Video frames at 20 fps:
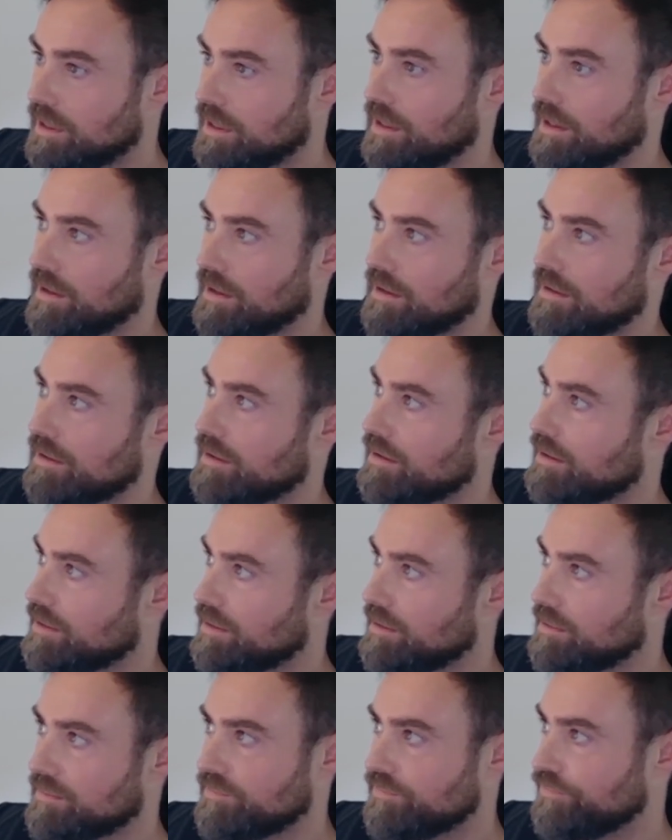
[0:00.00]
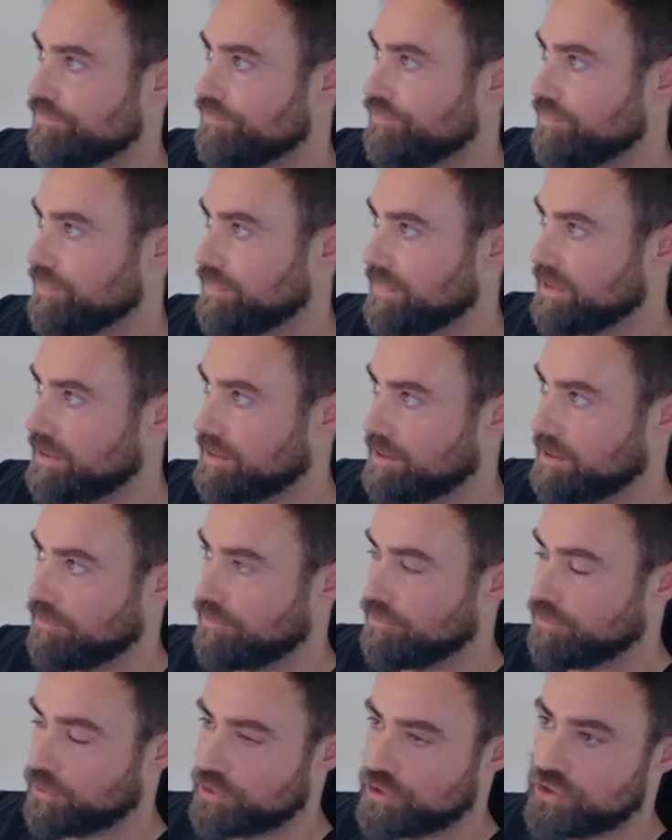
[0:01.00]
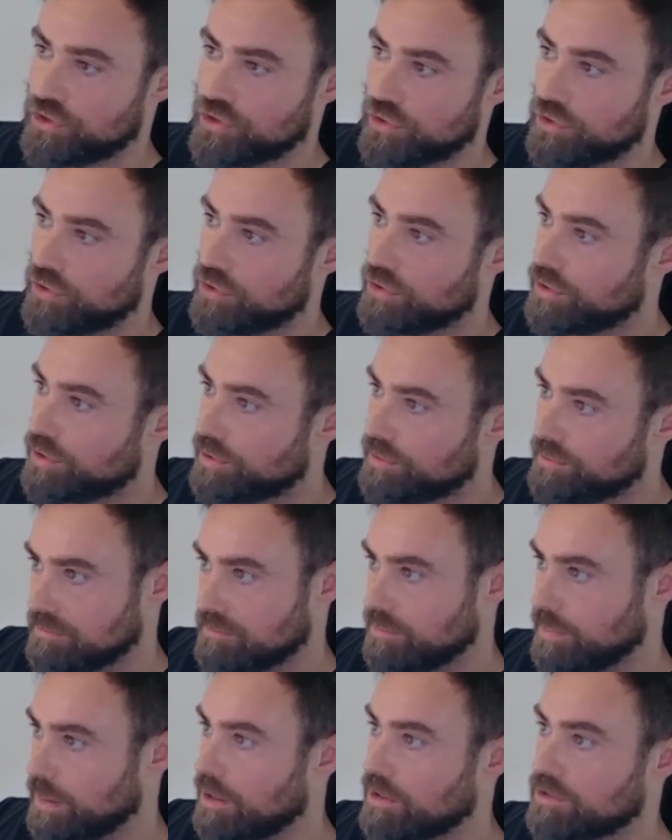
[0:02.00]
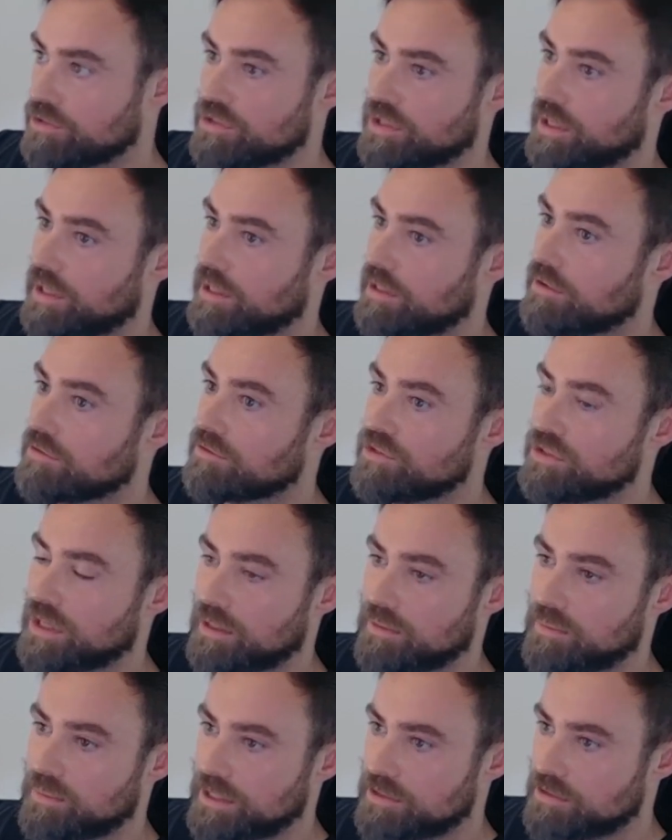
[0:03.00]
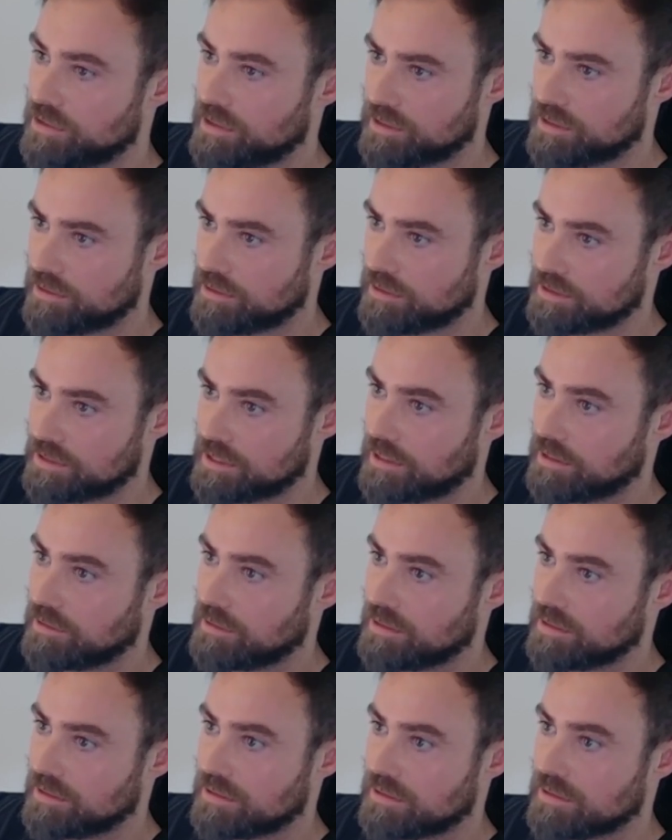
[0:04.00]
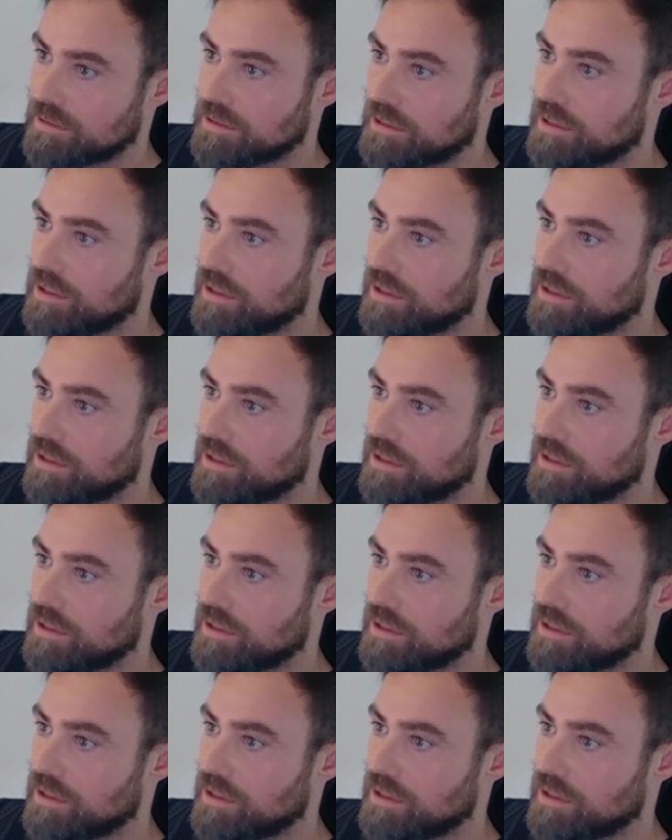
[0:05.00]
For sure, blockchain, on-chain metrics and things like this,